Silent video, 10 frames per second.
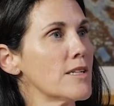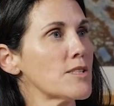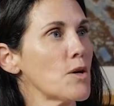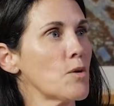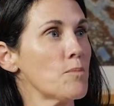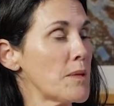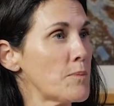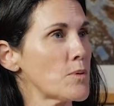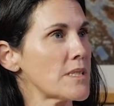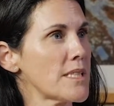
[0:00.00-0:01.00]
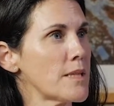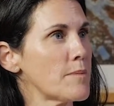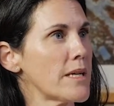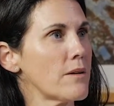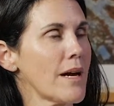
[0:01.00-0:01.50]
So people would say to
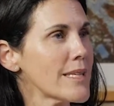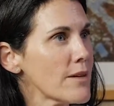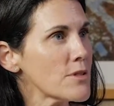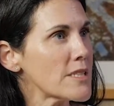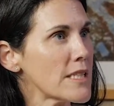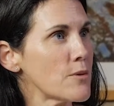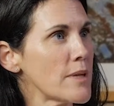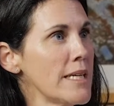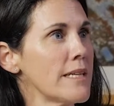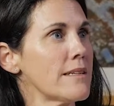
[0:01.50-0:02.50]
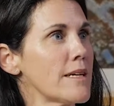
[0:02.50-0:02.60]
me, I never see you eat.